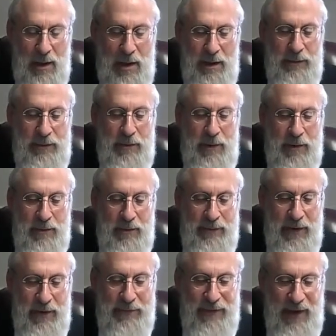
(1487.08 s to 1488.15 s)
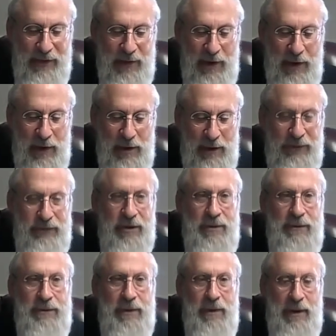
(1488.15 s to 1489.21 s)
It's one of a very fascinating list
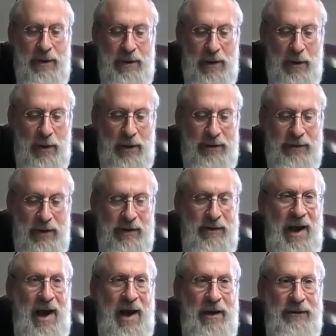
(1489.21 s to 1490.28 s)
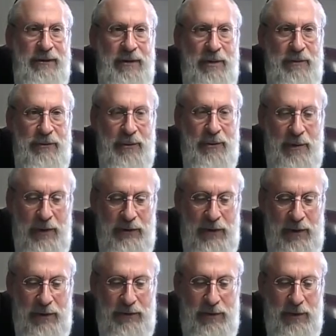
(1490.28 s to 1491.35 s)
of, according to the Taz, I'm sure we all saw
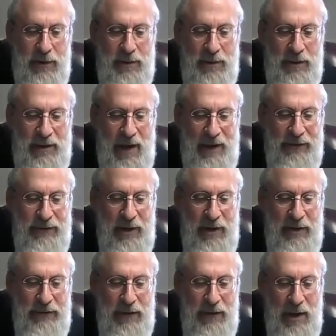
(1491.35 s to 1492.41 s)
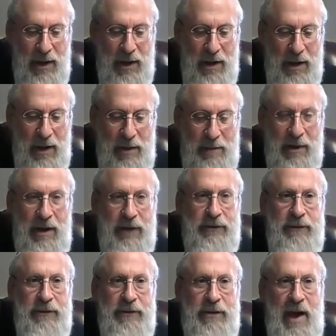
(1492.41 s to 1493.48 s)
this, the Taz says, because
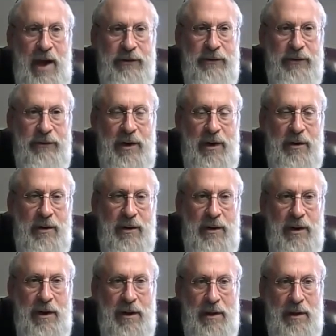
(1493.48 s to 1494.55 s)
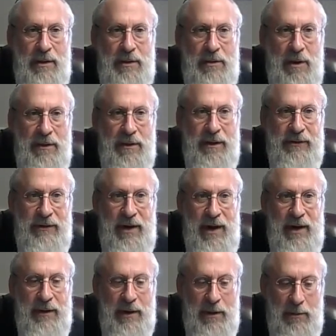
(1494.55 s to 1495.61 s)
of his kashas on the Ramah that's
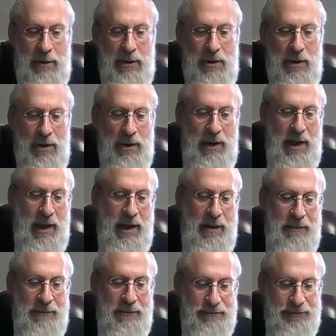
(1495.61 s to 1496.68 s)
connected to Gemara, and